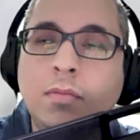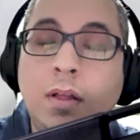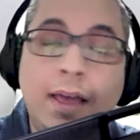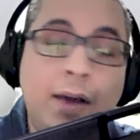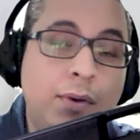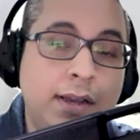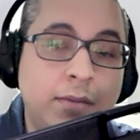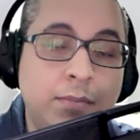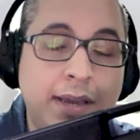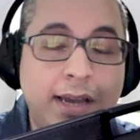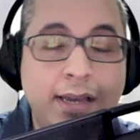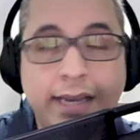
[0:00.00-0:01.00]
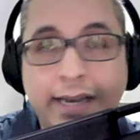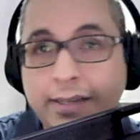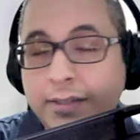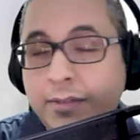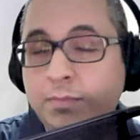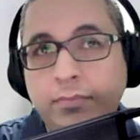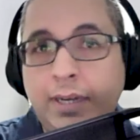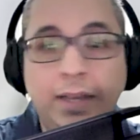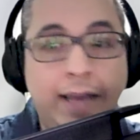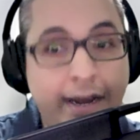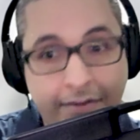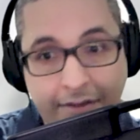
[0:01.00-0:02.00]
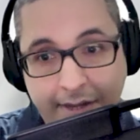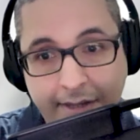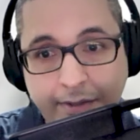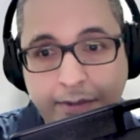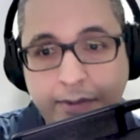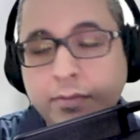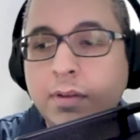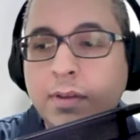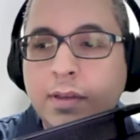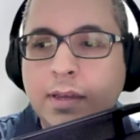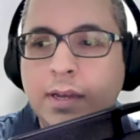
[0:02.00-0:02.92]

Well, that one can be, I guess, a lot of things. Yeah.